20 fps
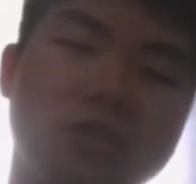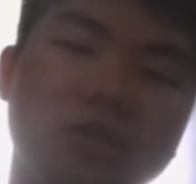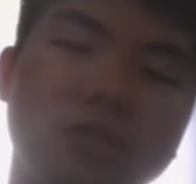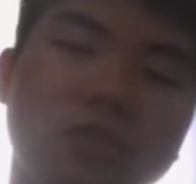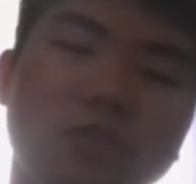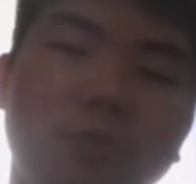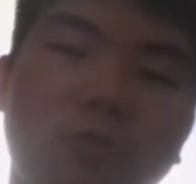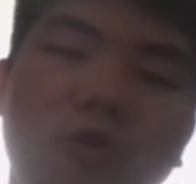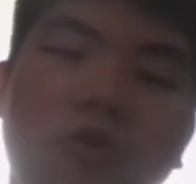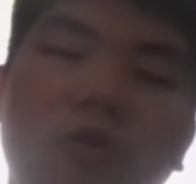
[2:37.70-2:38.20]

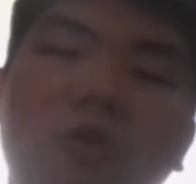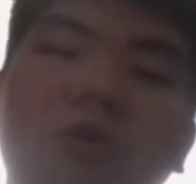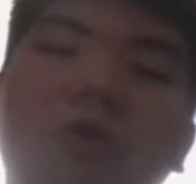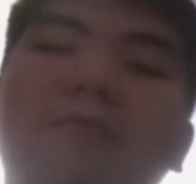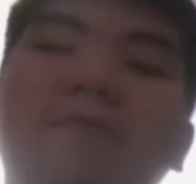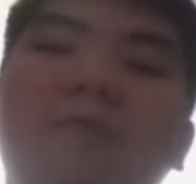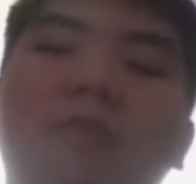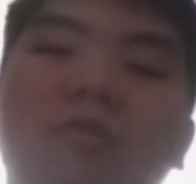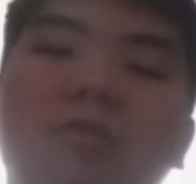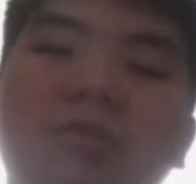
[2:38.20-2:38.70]
6 mole
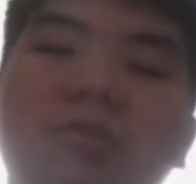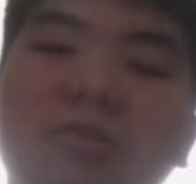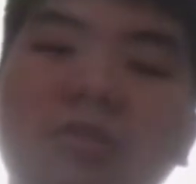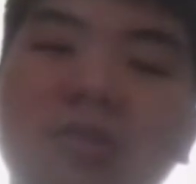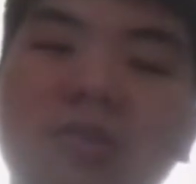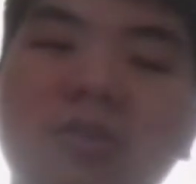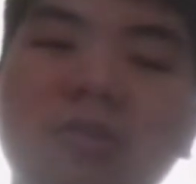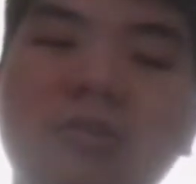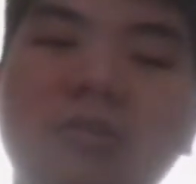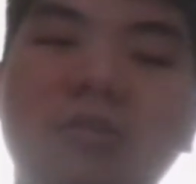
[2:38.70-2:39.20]
of
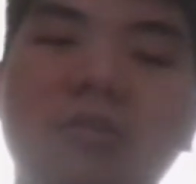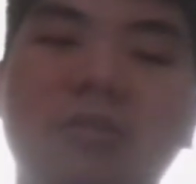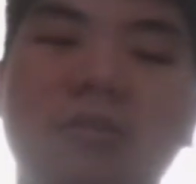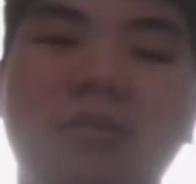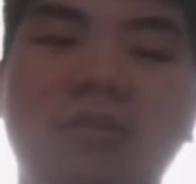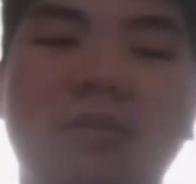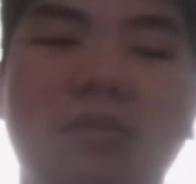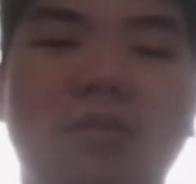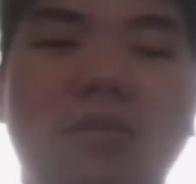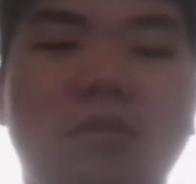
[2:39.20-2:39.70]
oxygen,
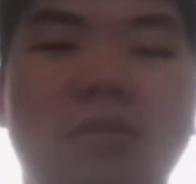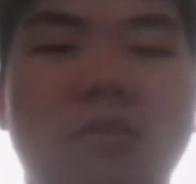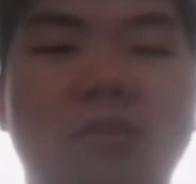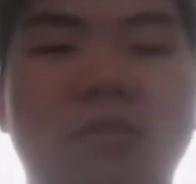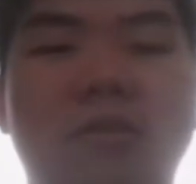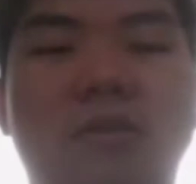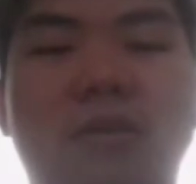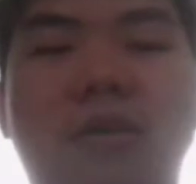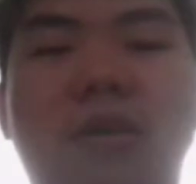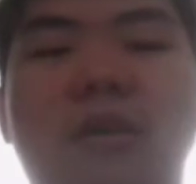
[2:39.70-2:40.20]

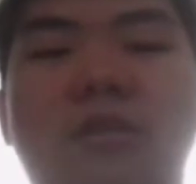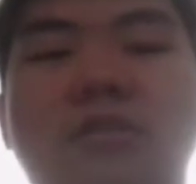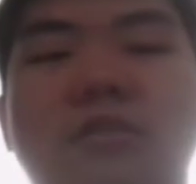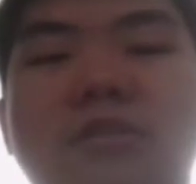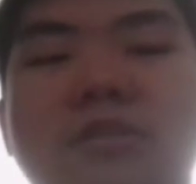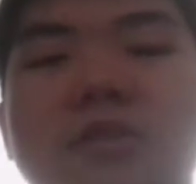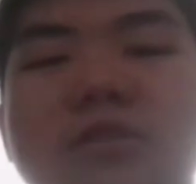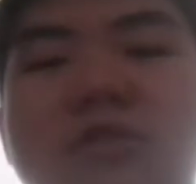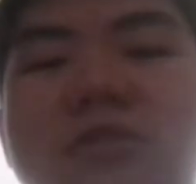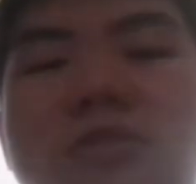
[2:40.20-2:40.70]
and
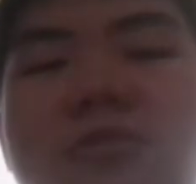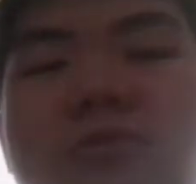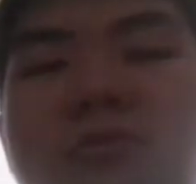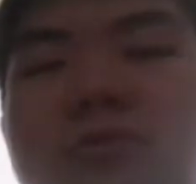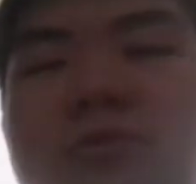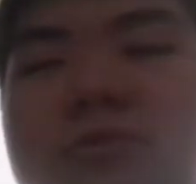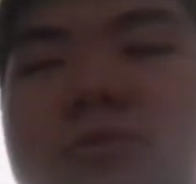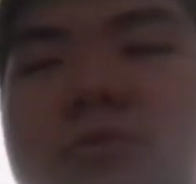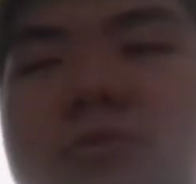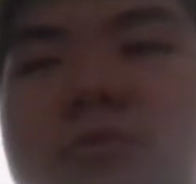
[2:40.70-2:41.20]

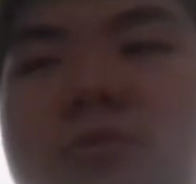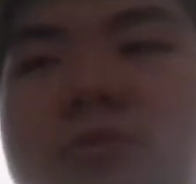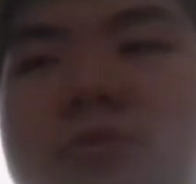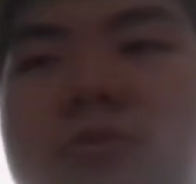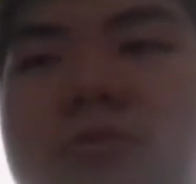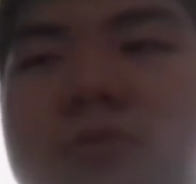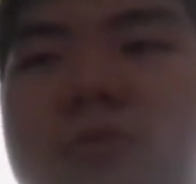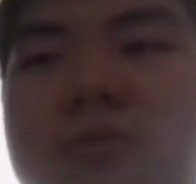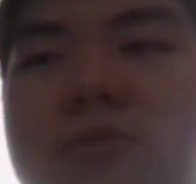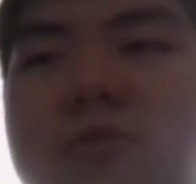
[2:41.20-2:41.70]
6CO2,
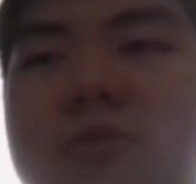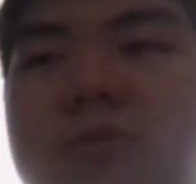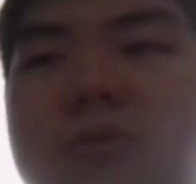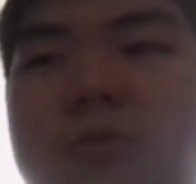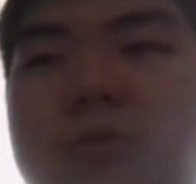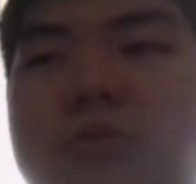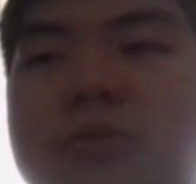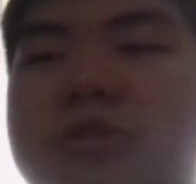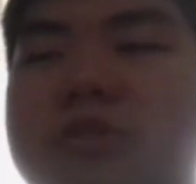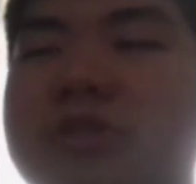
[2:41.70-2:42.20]

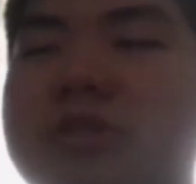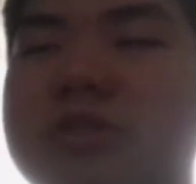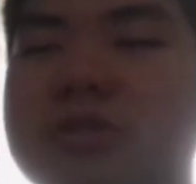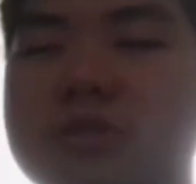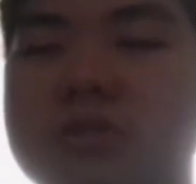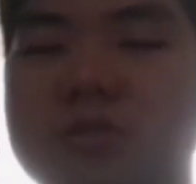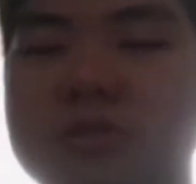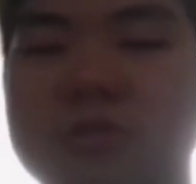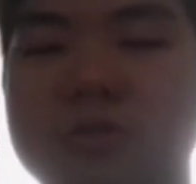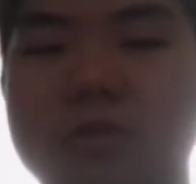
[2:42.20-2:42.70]
which
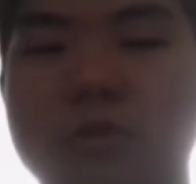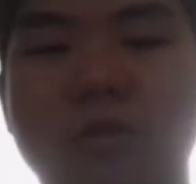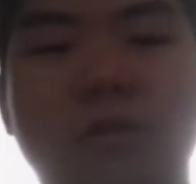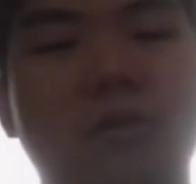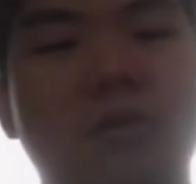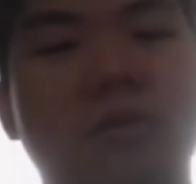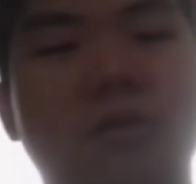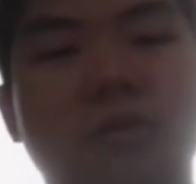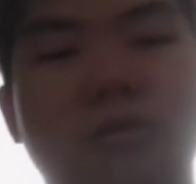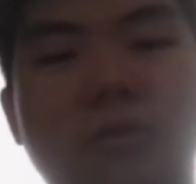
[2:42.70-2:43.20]
is
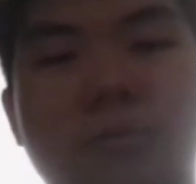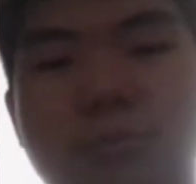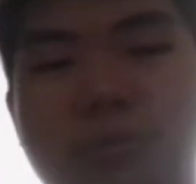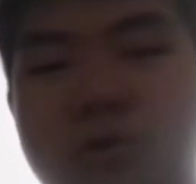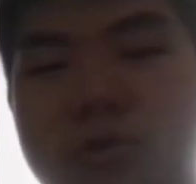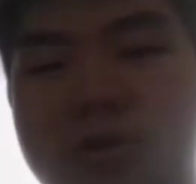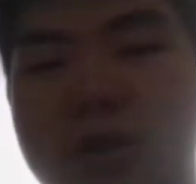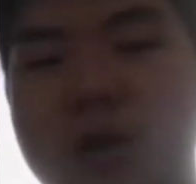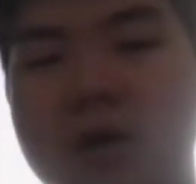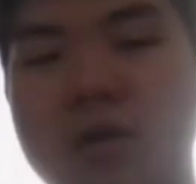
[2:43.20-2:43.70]
the
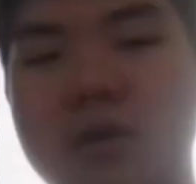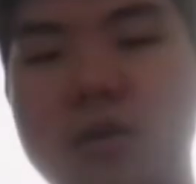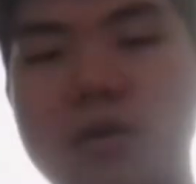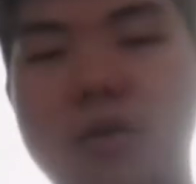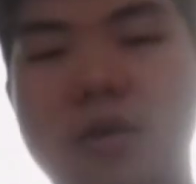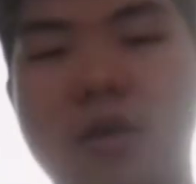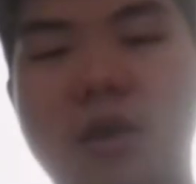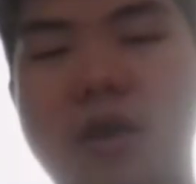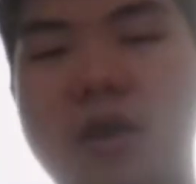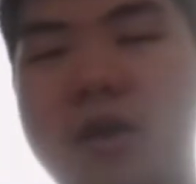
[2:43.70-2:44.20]
product,
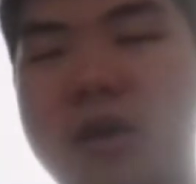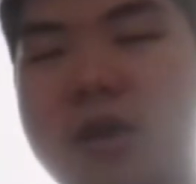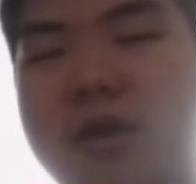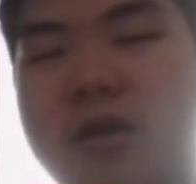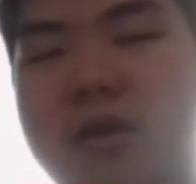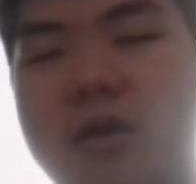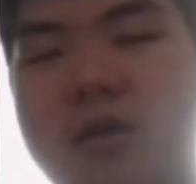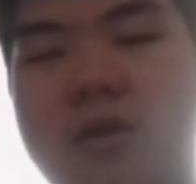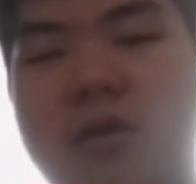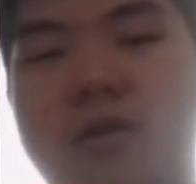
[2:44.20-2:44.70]

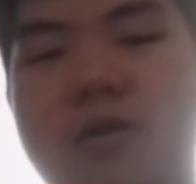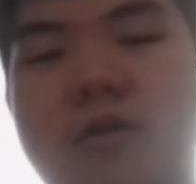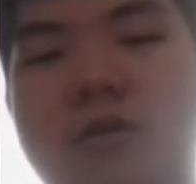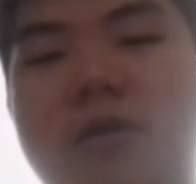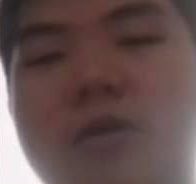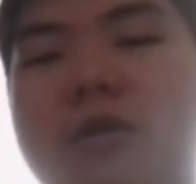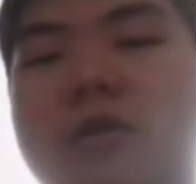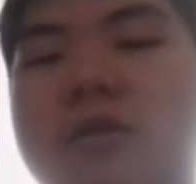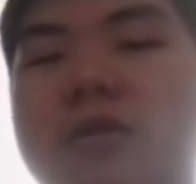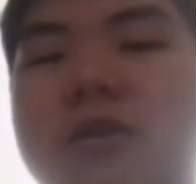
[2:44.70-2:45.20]

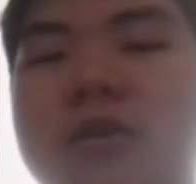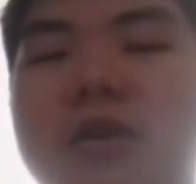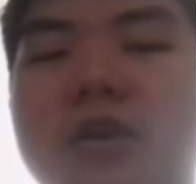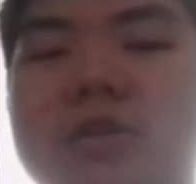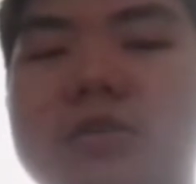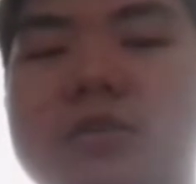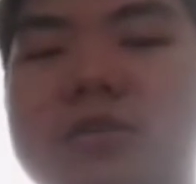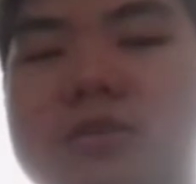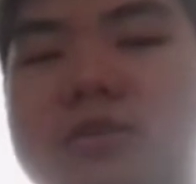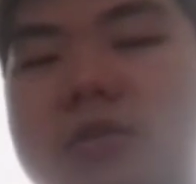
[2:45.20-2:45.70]

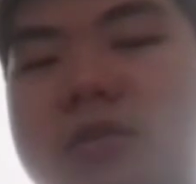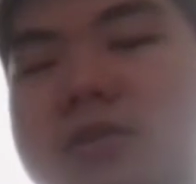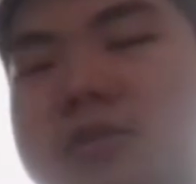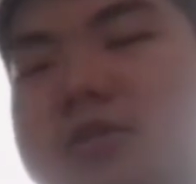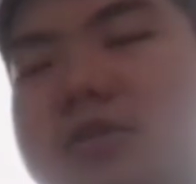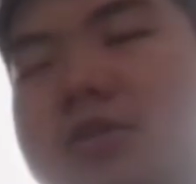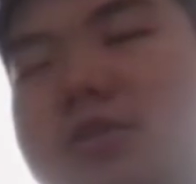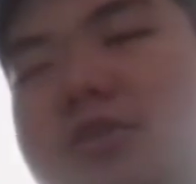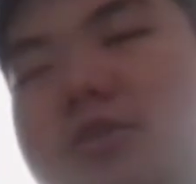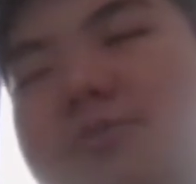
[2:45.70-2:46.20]
is
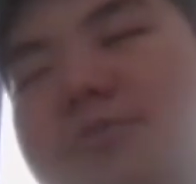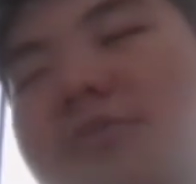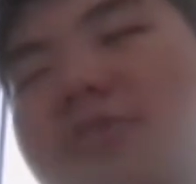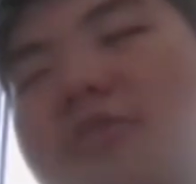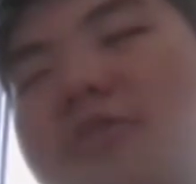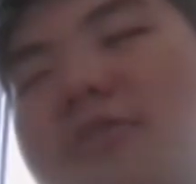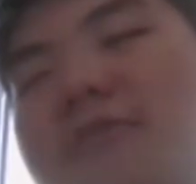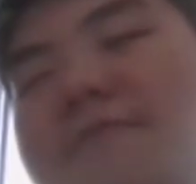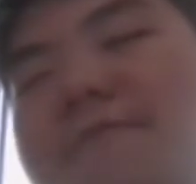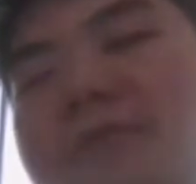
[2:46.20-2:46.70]
6
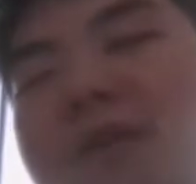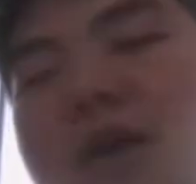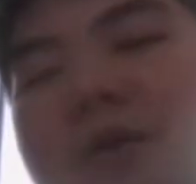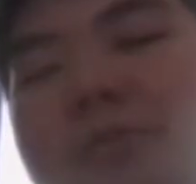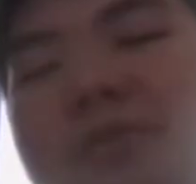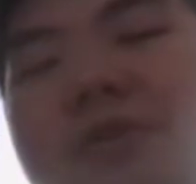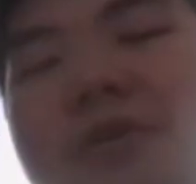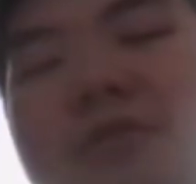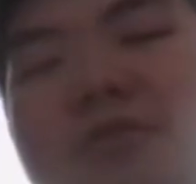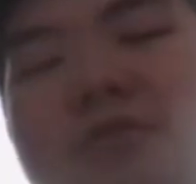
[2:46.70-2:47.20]
mole of
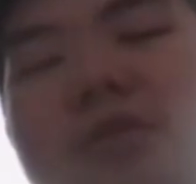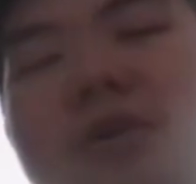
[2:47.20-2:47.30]
carbon